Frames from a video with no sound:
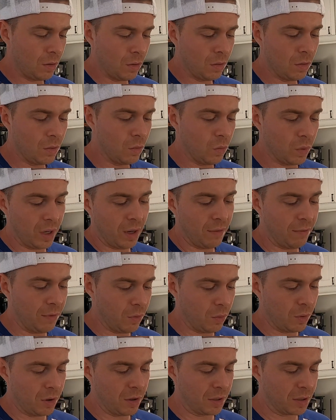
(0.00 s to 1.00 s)
Whatever
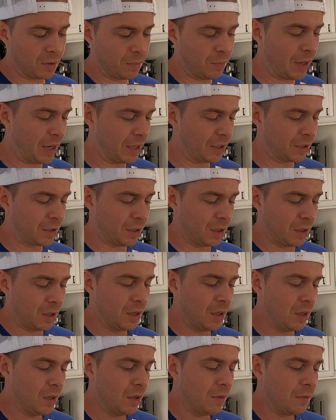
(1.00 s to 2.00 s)
works best
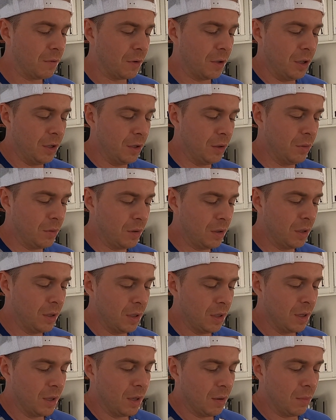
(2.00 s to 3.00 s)
for you,
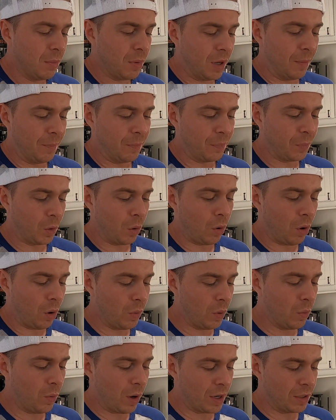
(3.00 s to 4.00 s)
but all
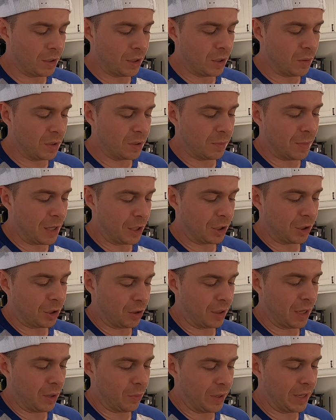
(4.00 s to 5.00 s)
we want to do is make
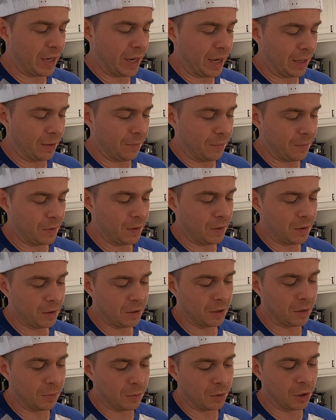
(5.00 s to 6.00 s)
sure that we get
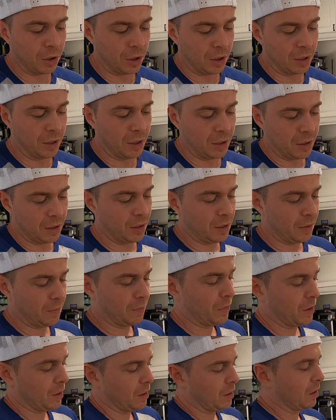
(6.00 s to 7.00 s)
some good
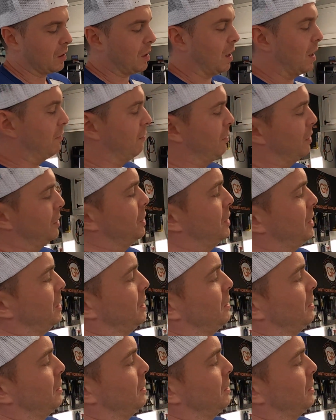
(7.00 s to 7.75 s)
coverage here.